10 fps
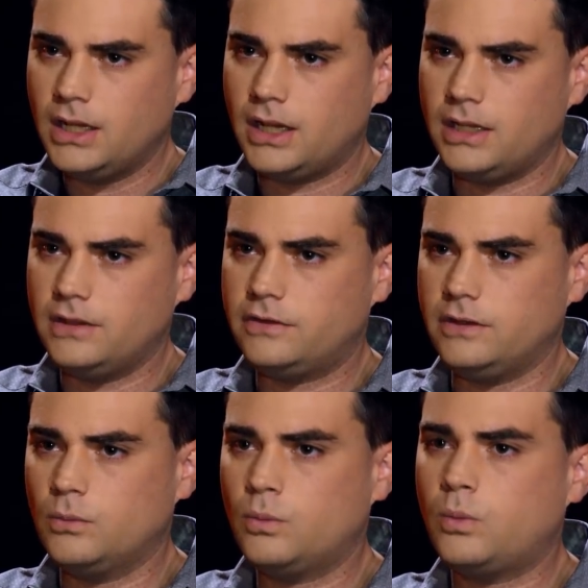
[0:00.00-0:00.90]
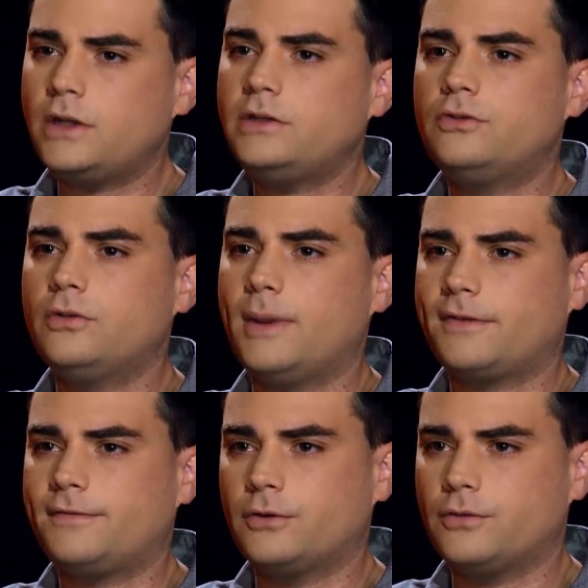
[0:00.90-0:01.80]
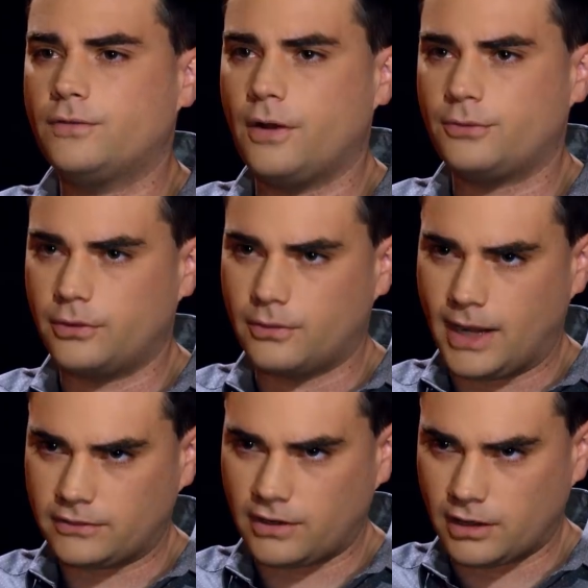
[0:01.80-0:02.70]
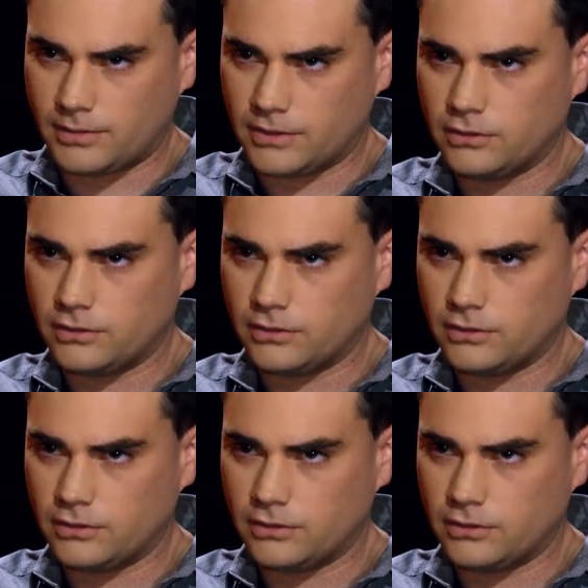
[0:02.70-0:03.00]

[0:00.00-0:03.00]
uh, is the what do you do about the folks who fall through the cracks argument?